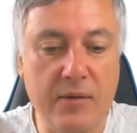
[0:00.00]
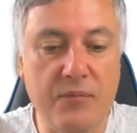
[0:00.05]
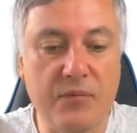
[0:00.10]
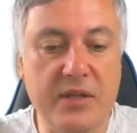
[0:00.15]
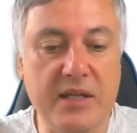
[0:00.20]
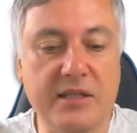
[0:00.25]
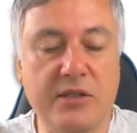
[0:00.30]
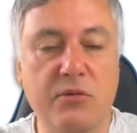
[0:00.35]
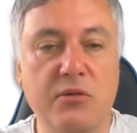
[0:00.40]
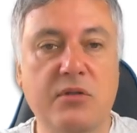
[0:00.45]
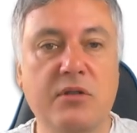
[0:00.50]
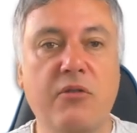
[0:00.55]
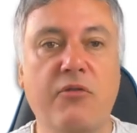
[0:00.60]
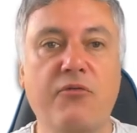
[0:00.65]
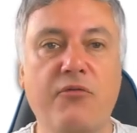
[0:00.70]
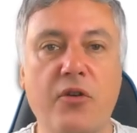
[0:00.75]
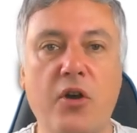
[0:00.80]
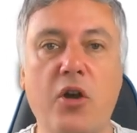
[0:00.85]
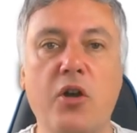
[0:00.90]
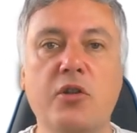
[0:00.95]
This was the
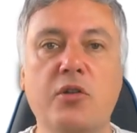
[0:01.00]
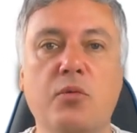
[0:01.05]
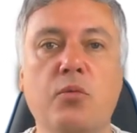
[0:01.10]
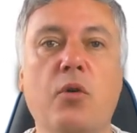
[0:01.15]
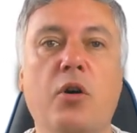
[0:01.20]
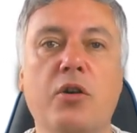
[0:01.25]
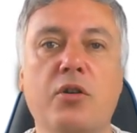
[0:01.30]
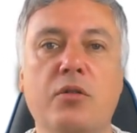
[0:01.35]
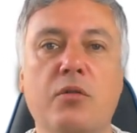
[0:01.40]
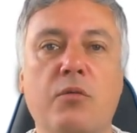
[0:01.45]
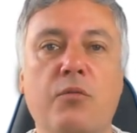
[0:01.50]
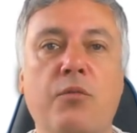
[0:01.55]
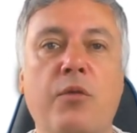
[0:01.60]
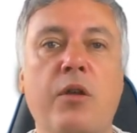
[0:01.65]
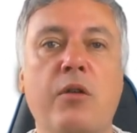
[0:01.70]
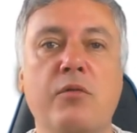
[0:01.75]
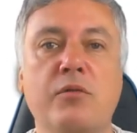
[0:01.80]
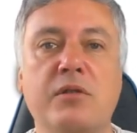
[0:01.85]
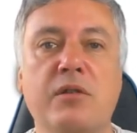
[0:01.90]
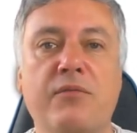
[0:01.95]
first one
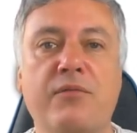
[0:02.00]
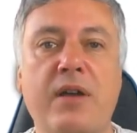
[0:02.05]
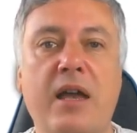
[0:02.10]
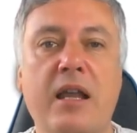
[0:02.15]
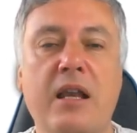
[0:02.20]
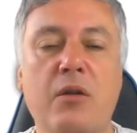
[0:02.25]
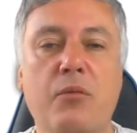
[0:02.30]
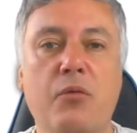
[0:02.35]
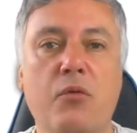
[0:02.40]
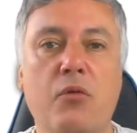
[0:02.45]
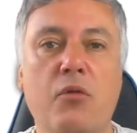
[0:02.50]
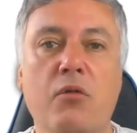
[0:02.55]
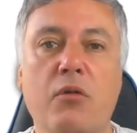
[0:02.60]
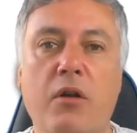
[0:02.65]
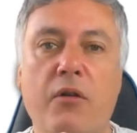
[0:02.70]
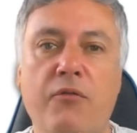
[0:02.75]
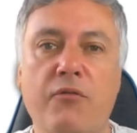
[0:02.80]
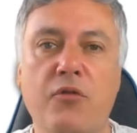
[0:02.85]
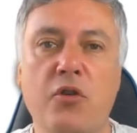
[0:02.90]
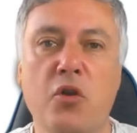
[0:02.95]
that was available
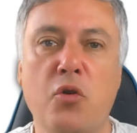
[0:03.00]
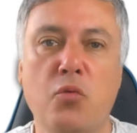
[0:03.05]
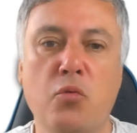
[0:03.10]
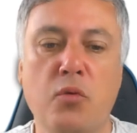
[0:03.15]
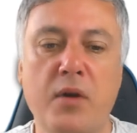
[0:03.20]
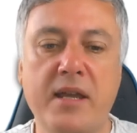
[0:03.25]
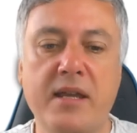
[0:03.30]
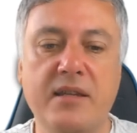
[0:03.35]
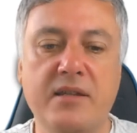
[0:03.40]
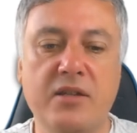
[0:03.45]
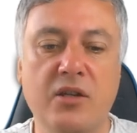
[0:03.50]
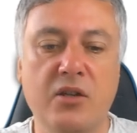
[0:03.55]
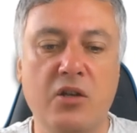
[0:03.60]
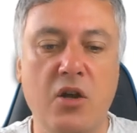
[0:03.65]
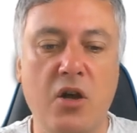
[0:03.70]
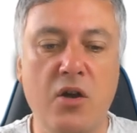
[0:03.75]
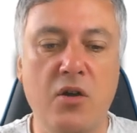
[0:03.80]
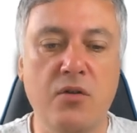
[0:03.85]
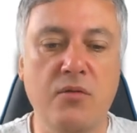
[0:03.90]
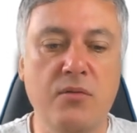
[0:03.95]
a few weeks
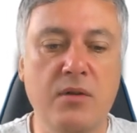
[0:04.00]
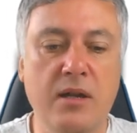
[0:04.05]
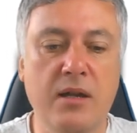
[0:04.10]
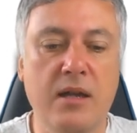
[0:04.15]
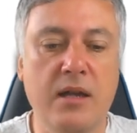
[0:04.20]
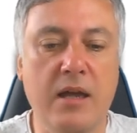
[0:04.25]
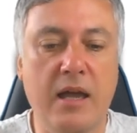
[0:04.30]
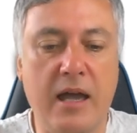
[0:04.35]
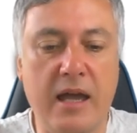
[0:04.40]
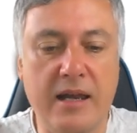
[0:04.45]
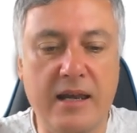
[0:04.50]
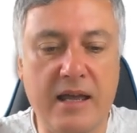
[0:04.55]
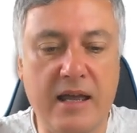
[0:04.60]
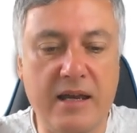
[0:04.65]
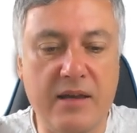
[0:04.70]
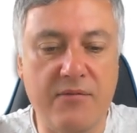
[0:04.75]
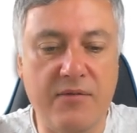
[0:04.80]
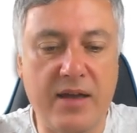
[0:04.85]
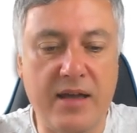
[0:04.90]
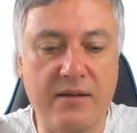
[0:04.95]
ago, and now
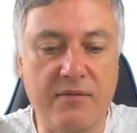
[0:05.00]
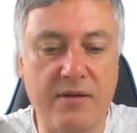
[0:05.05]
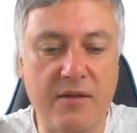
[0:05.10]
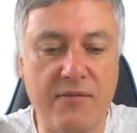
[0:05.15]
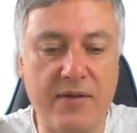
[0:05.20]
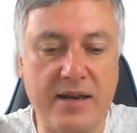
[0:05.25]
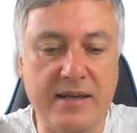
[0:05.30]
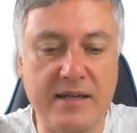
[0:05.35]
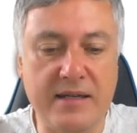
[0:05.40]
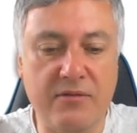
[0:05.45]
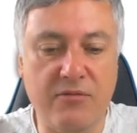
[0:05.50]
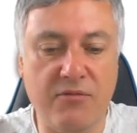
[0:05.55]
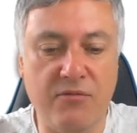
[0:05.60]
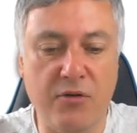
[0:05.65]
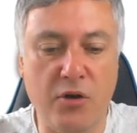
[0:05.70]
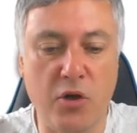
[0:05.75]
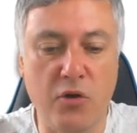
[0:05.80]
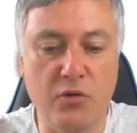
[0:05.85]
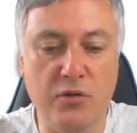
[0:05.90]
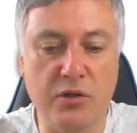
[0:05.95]
they've added
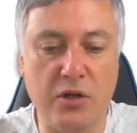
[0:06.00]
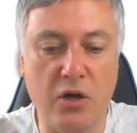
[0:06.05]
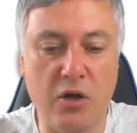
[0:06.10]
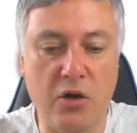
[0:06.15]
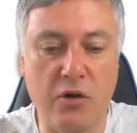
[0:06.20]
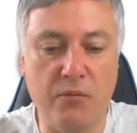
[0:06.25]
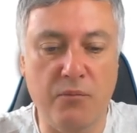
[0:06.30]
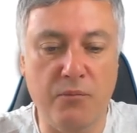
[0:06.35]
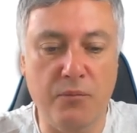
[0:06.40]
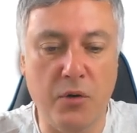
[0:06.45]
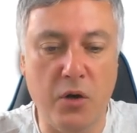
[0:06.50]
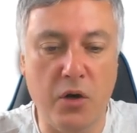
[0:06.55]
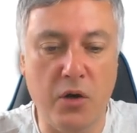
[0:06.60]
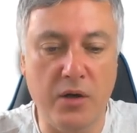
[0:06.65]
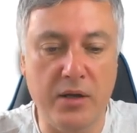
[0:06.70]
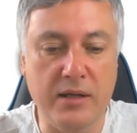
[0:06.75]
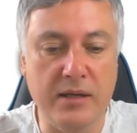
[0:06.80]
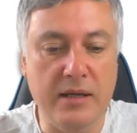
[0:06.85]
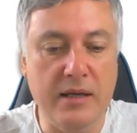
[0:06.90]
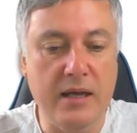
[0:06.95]
float on
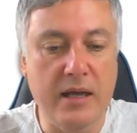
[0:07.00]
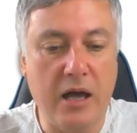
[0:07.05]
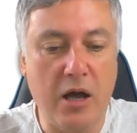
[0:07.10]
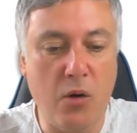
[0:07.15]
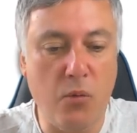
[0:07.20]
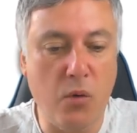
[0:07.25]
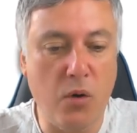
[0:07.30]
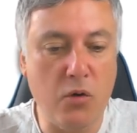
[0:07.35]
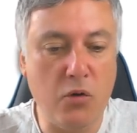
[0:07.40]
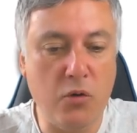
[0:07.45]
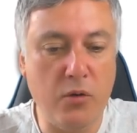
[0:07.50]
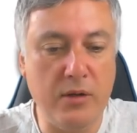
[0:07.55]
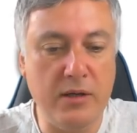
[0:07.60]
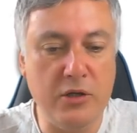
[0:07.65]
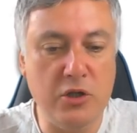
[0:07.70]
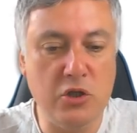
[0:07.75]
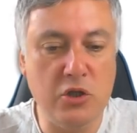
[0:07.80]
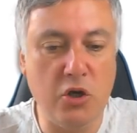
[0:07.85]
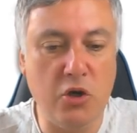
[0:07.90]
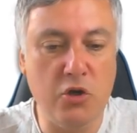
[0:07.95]
by. I will quickly
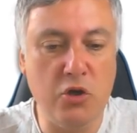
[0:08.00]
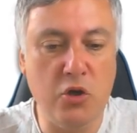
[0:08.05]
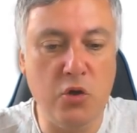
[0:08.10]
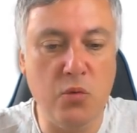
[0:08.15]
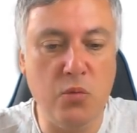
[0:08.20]
show you